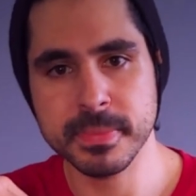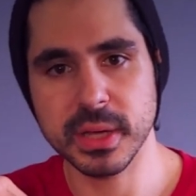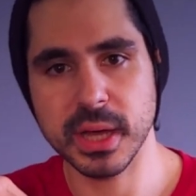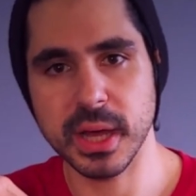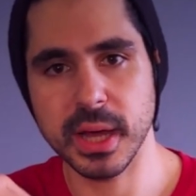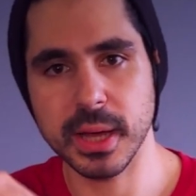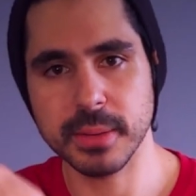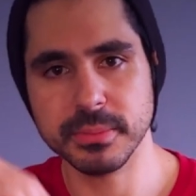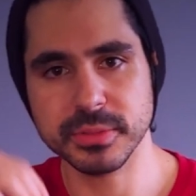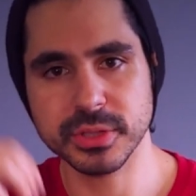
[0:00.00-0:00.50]

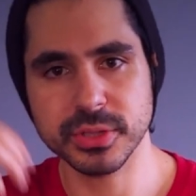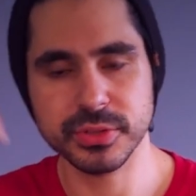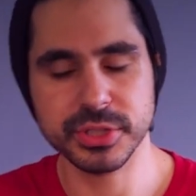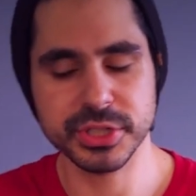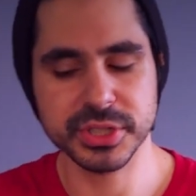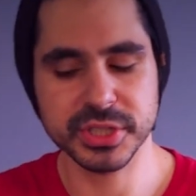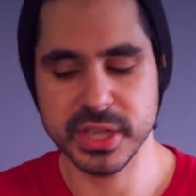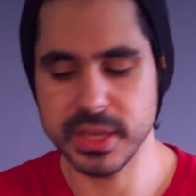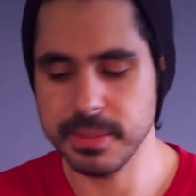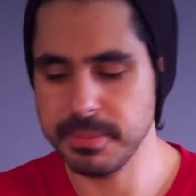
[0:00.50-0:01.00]
Um, so
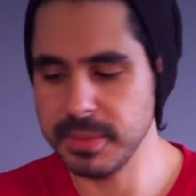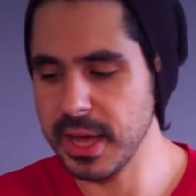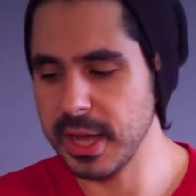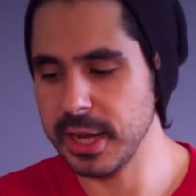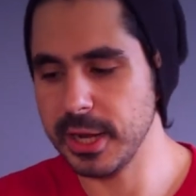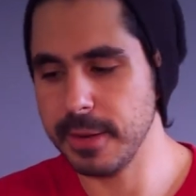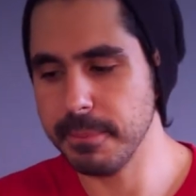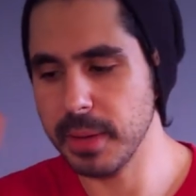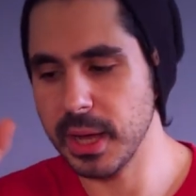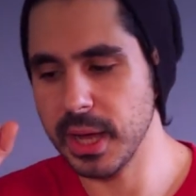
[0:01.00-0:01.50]
just keep that
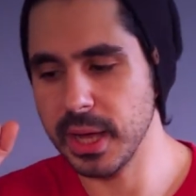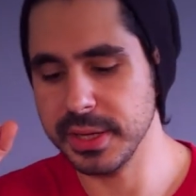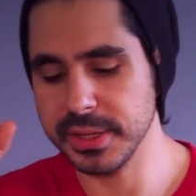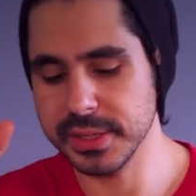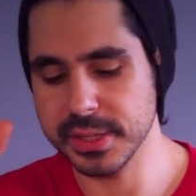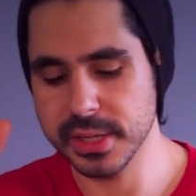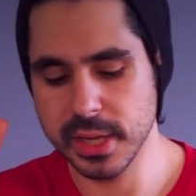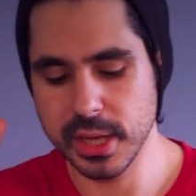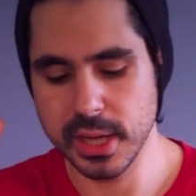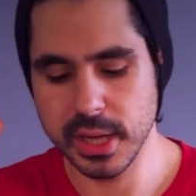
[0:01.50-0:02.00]
in
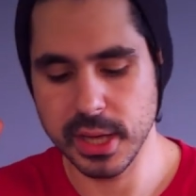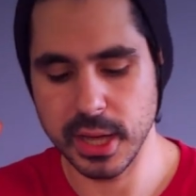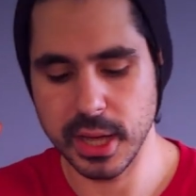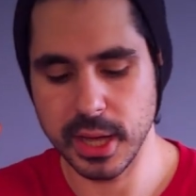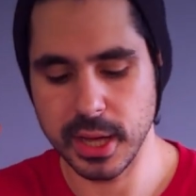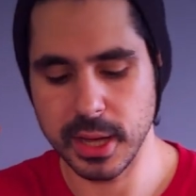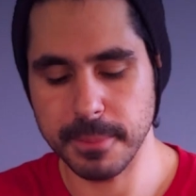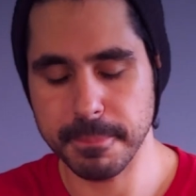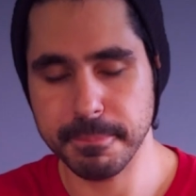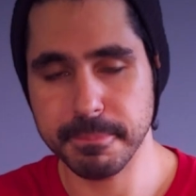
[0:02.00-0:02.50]
mind.
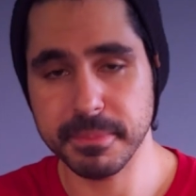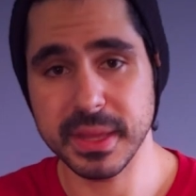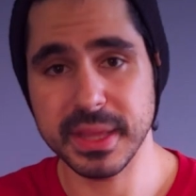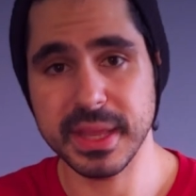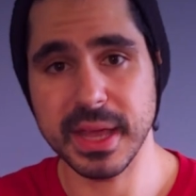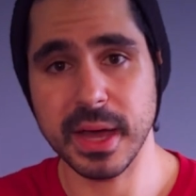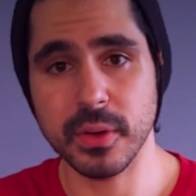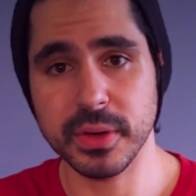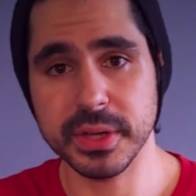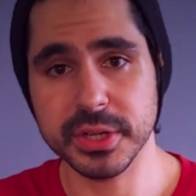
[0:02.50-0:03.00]
Uh,
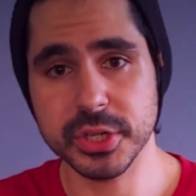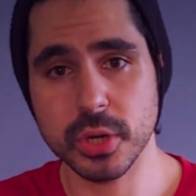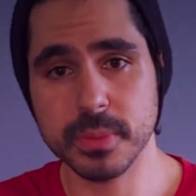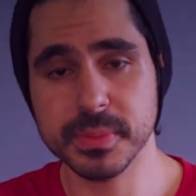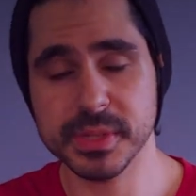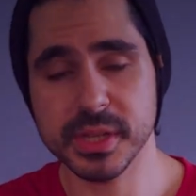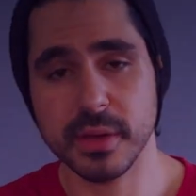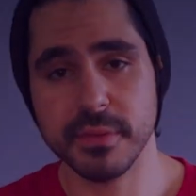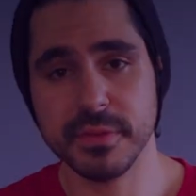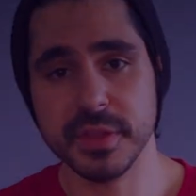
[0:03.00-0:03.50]
now, in terms
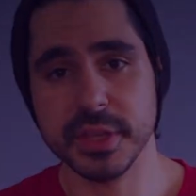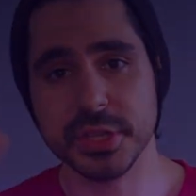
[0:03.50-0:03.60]
of the